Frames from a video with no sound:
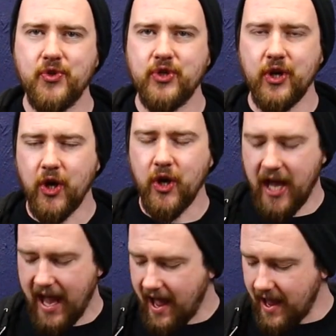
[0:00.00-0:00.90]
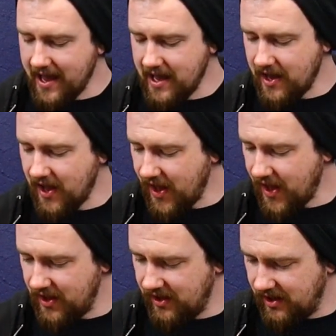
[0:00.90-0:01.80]
So
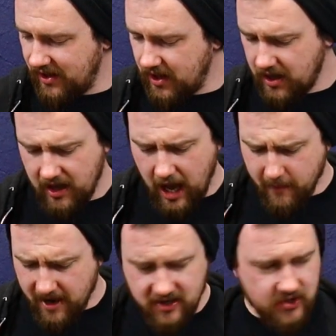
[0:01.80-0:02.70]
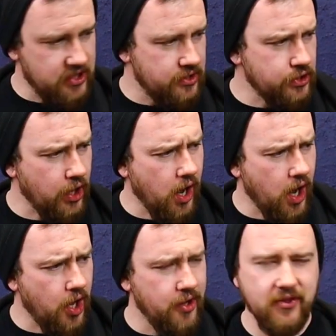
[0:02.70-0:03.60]
I managed to
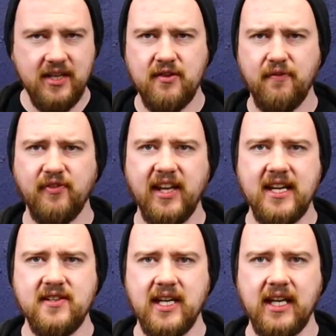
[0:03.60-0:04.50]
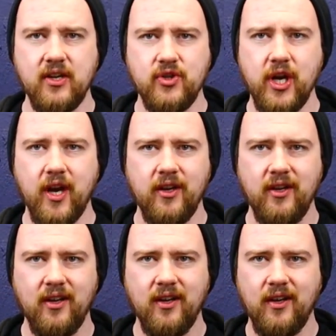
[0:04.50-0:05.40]
score this Flea Signature
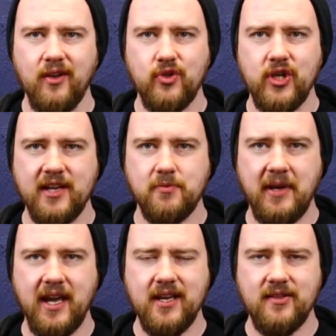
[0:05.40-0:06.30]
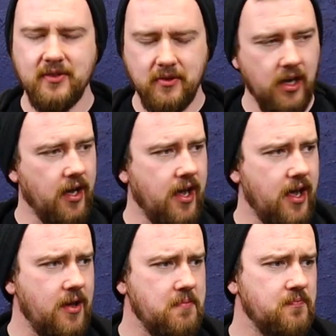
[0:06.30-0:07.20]
jazz bass.
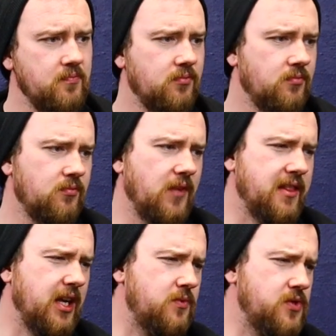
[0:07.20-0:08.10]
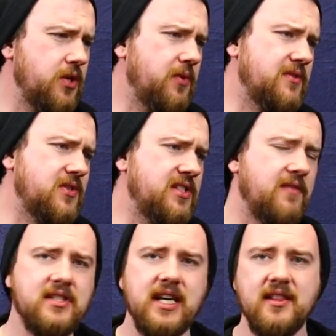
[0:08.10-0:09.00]
I think it was
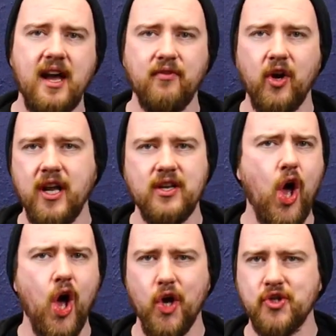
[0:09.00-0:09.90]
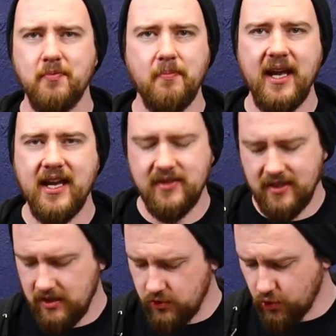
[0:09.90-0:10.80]
2017 that I've got it. Awesome
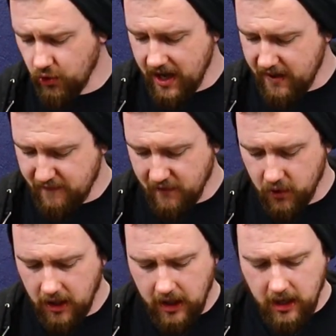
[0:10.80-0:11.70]
bass, it's great fun.